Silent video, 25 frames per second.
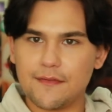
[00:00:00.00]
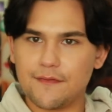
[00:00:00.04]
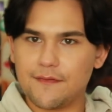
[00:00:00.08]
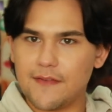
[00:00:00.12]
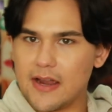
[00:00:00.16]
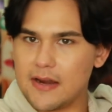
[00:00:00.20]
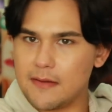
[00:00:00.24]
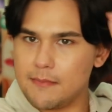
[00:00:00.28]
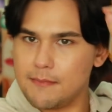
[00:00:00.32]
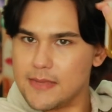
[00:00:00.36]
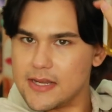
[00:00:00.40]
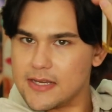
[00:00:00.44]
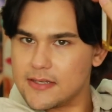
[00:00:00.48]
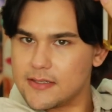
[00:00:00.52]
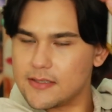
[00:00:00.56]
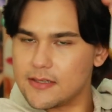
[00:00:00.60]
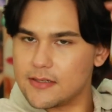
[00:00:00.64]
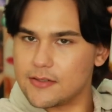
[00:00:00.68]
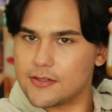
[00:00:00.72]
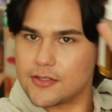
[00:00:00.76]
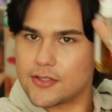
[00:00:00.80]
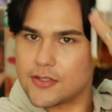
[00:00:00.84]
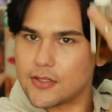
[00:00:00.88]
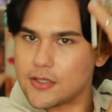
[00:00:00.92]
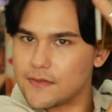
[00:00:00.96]
fine mist
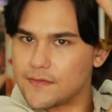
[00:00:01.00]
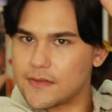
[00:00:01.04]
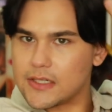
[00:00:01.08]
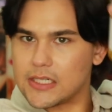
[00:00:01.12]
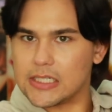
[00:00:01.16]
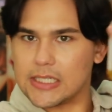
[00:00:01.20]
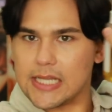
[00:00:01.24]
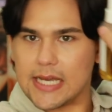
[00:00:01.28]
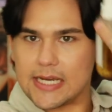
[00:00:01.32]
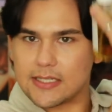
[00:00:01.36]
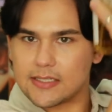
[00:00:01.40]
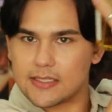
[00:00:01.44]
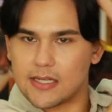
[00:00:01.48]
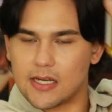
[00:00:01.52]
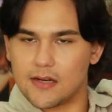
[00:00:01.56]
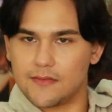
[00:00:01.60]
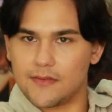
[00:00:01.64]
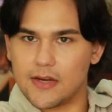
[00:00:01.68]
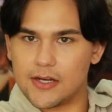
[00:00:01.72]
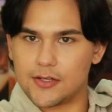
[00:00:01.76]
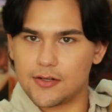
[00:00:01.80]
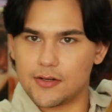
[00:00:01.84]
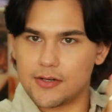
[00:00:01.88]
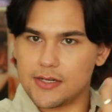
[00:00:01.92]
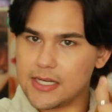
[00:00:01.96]
that just sort of collects kind
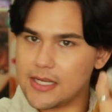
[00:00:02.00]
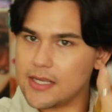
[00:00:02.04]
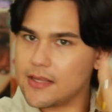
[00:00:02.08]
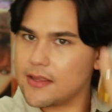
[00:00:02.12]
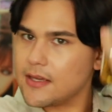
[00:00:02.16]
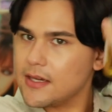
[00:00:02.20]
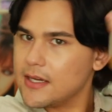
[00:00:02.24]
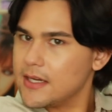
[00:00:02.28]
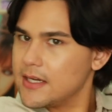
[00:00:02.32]
of underneath.